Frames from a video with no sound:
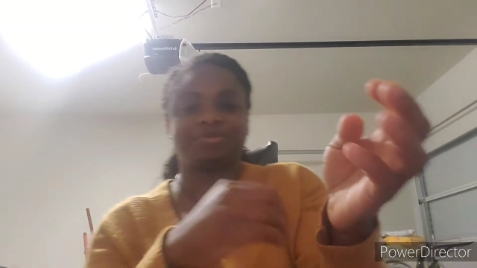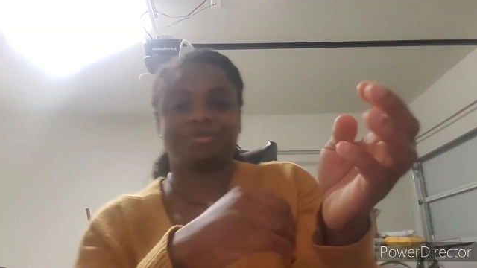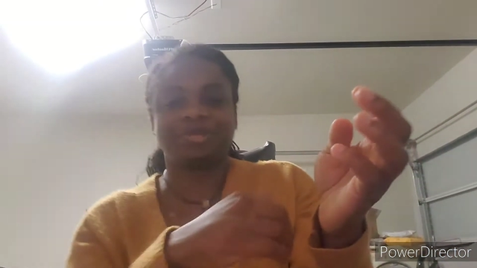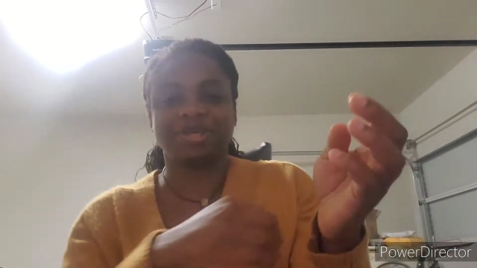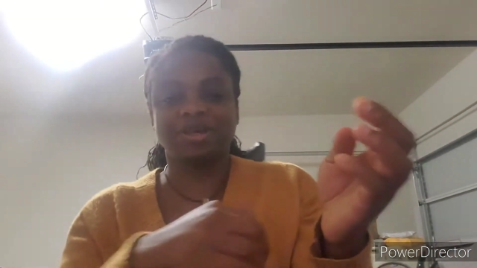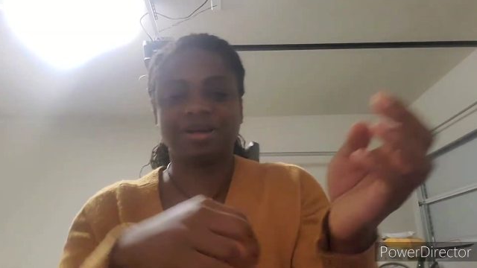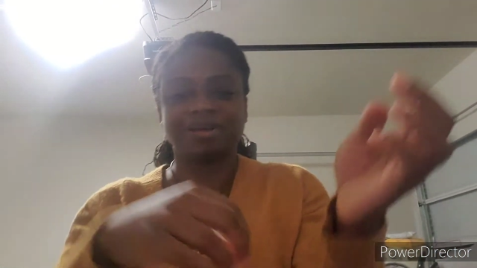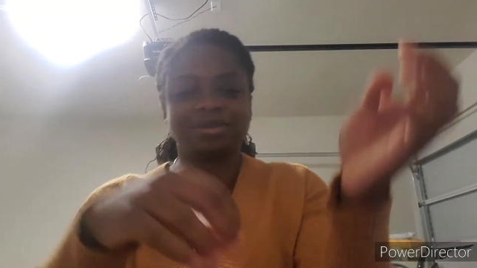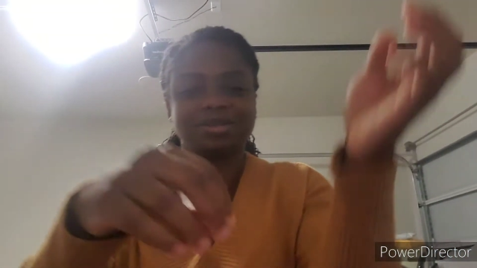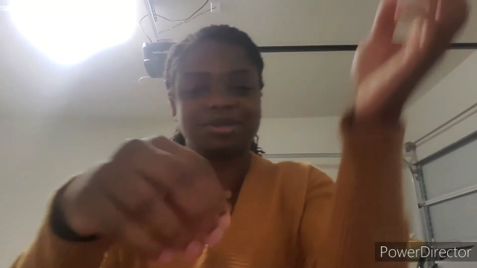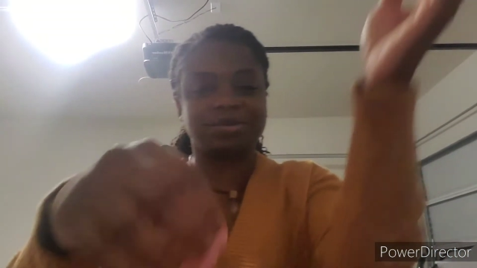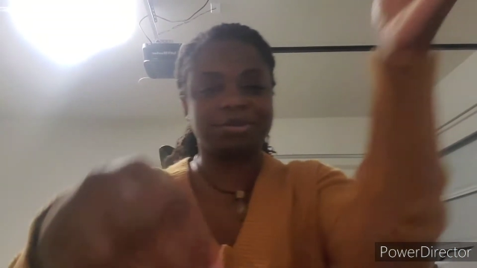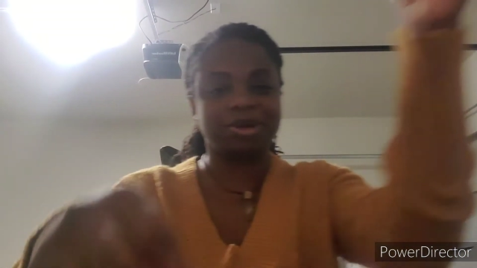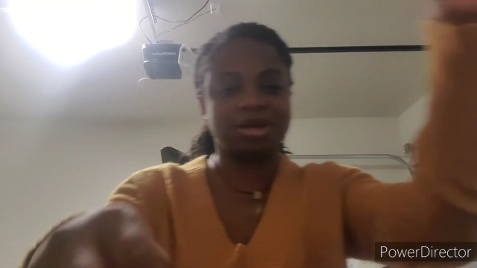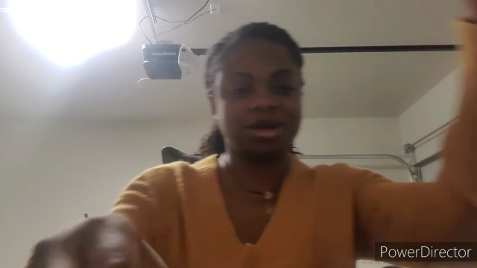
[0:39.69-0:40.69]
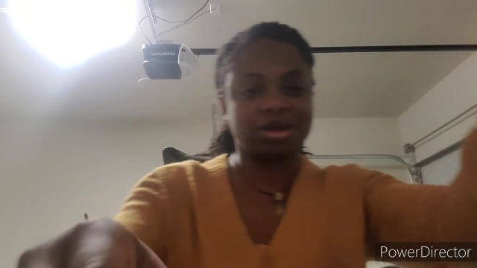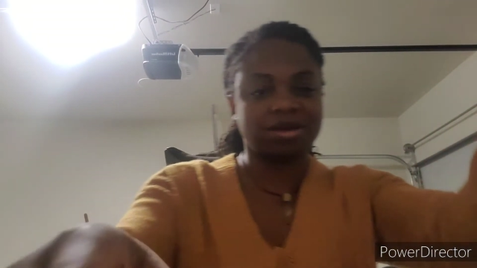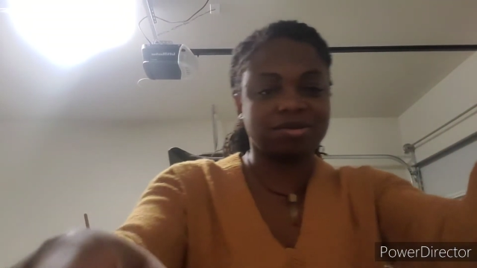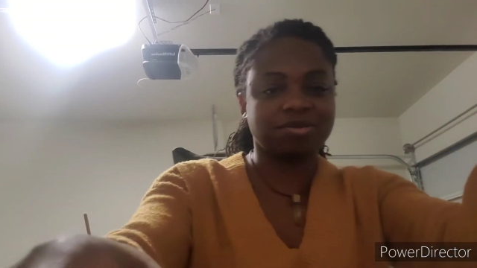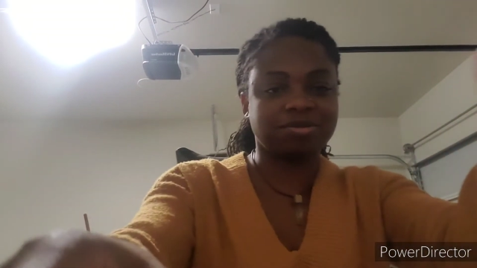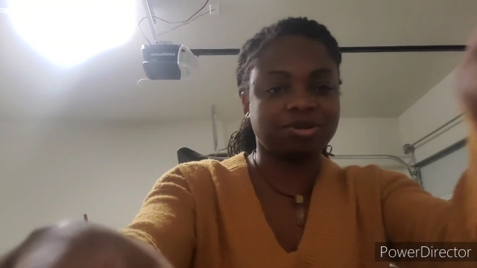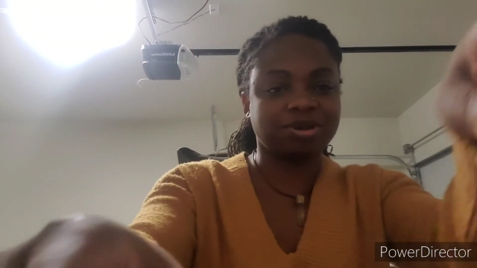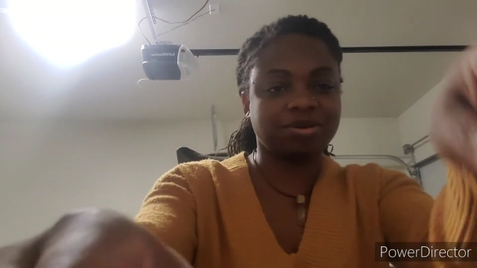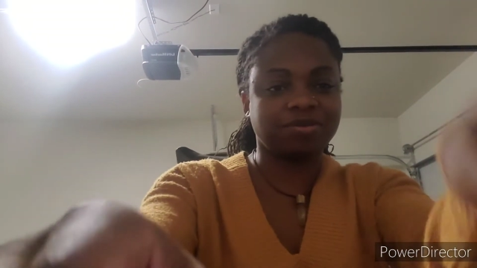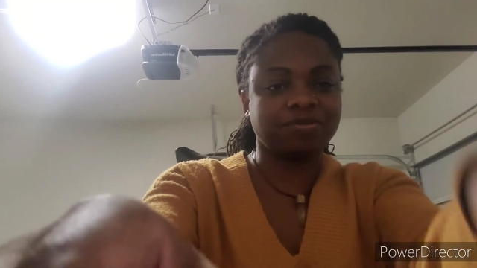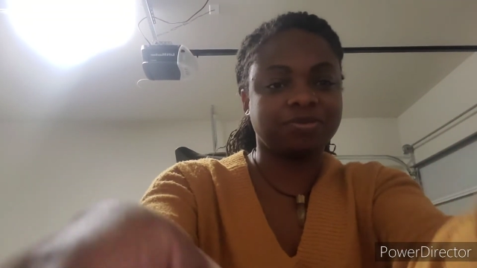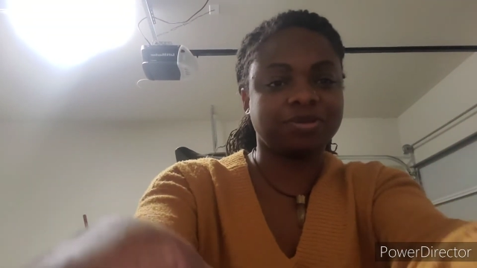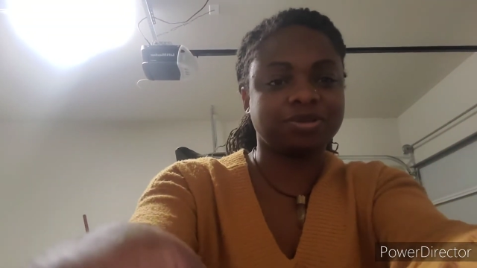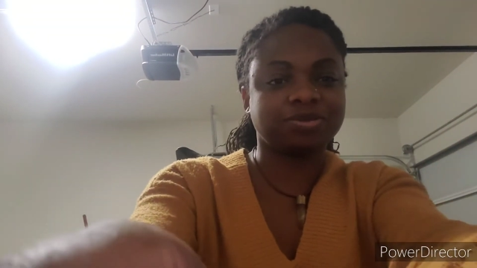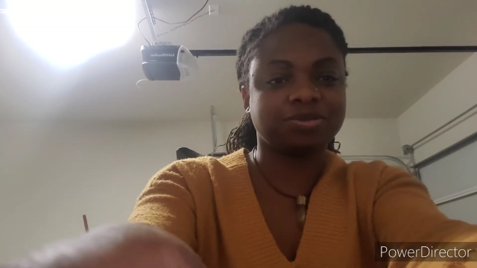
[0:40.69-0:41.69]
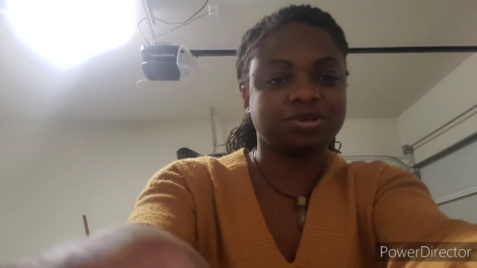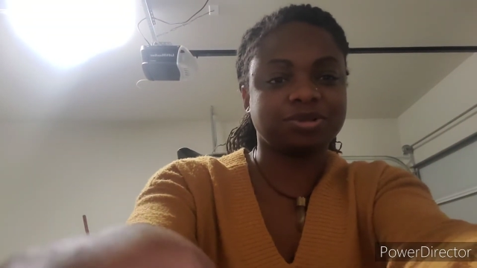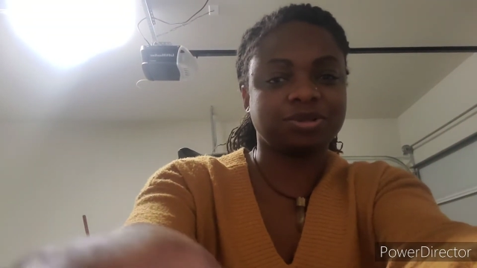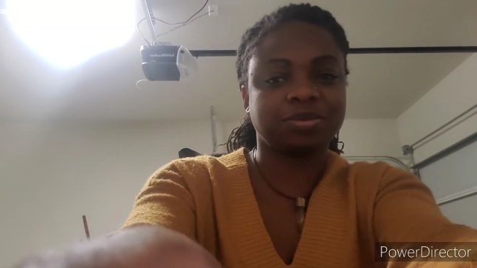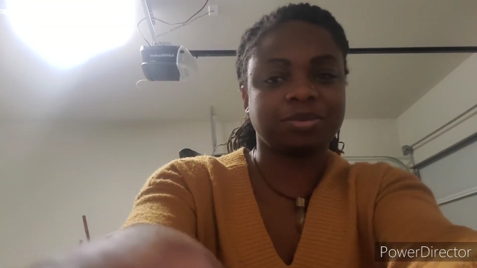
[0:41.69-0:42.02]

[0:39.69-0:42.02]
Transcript: Can y'all see me? I don't know if this was the